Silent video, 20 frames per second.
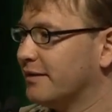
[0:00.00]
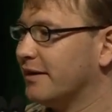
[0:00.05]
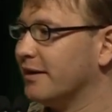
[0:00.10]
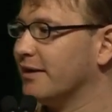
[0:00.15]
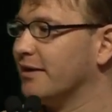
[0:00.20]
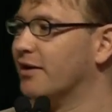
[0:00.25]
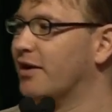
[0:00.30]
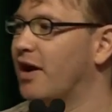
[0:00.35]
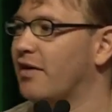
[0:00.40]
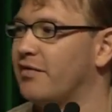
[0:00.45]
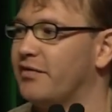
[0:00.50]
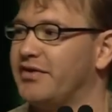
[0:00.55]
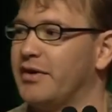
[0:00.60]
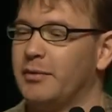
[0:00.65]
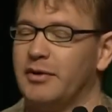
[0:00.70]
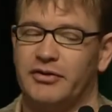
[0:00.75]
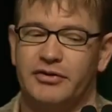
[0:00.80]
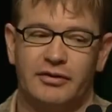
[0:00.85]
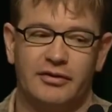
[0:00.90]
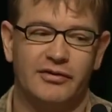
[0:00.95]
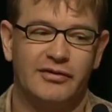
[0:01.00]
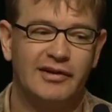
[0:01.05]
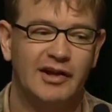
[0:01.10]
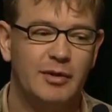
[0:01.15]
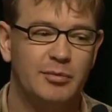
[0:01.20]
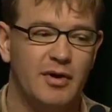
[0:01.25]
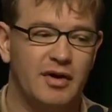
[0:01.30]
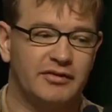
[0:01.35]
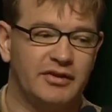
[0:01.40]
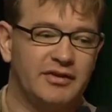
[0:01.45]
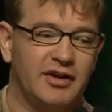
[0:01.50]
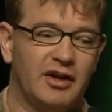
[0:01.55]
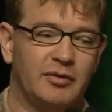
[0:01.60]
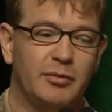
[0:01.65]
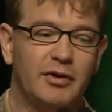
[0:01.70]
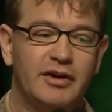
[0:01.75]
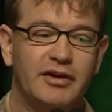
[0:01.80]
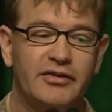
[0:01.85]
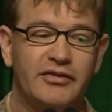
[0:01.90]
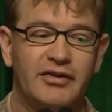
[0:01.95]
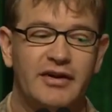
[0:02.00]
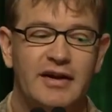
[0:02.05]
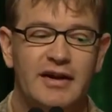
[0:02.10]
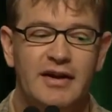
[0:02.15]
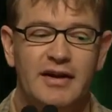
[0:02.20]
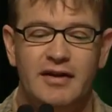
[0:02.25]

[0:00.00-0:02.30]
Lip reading: half of subjects are asleep after 10 minutes.